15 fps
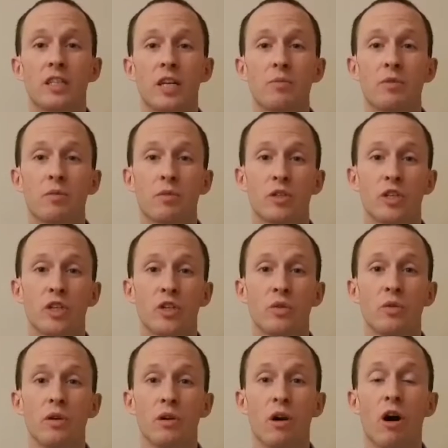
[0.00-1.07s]
Tip number
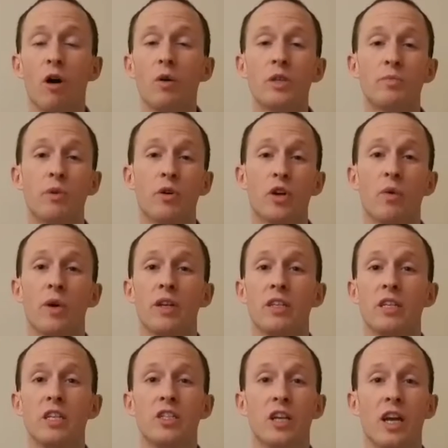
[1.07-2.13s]
2, always book your wedding
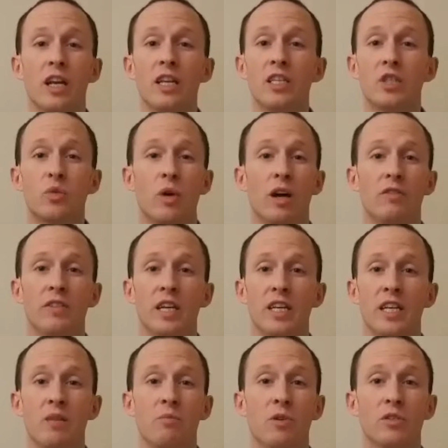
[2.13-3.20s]
DJ at least 12 to
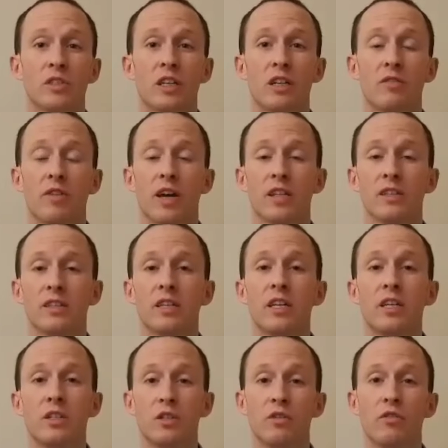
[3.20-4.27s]
18 months in advance
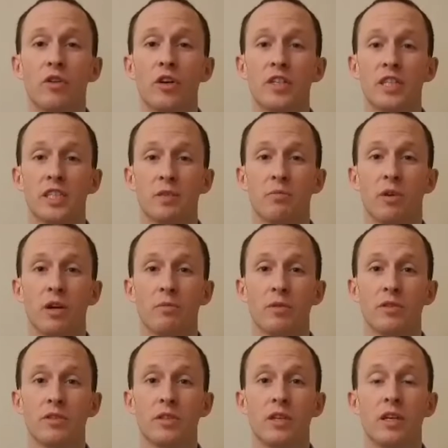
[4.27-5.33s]
to avoid
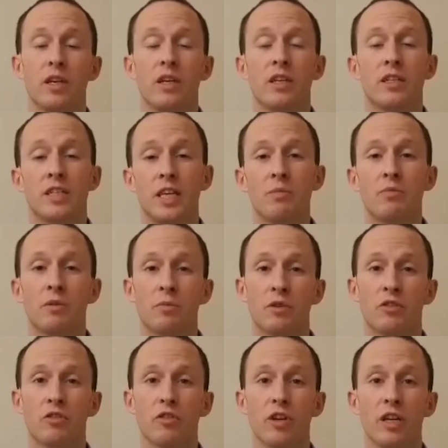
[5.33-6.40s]
disappointment. Tip number
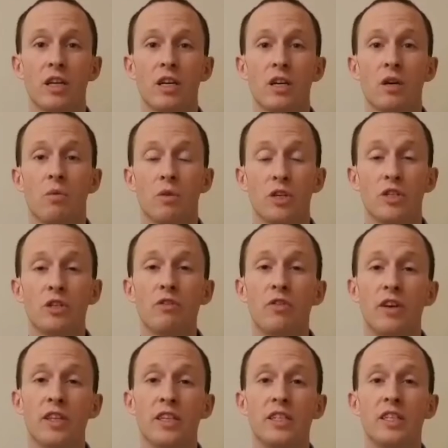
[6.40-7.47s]
3, when you do
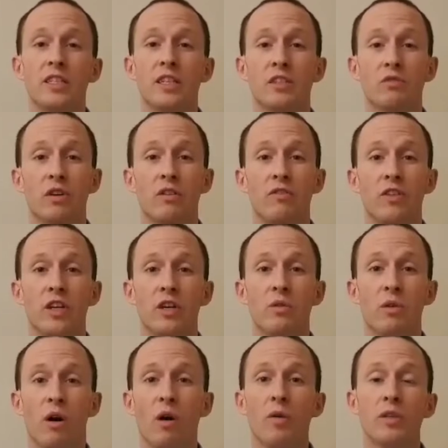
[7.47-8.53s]
find that DJ that's right for
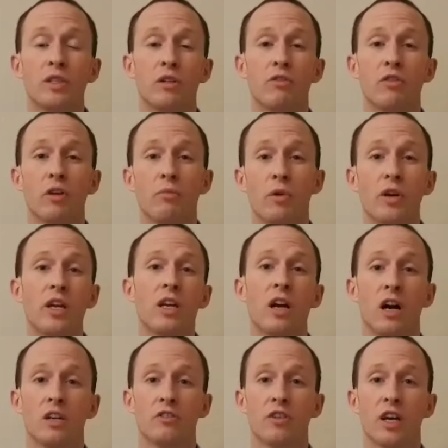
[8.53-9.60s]
you, always look for a booking
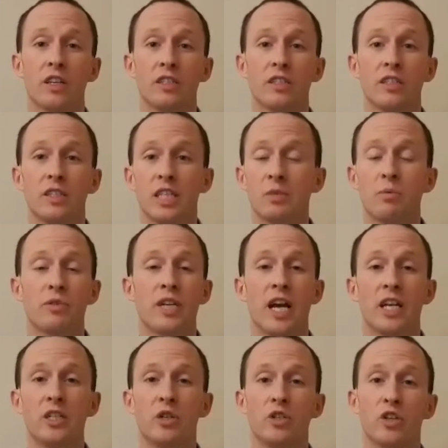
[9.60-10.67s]
contract. This
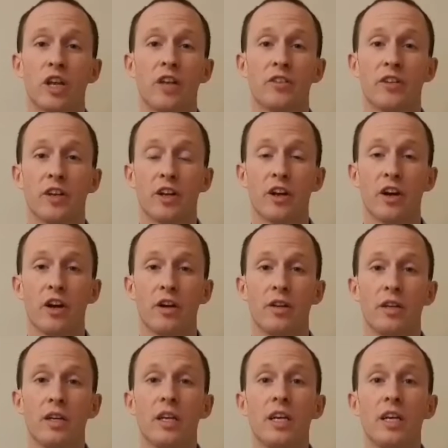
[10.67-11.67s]
protects you should anything occur.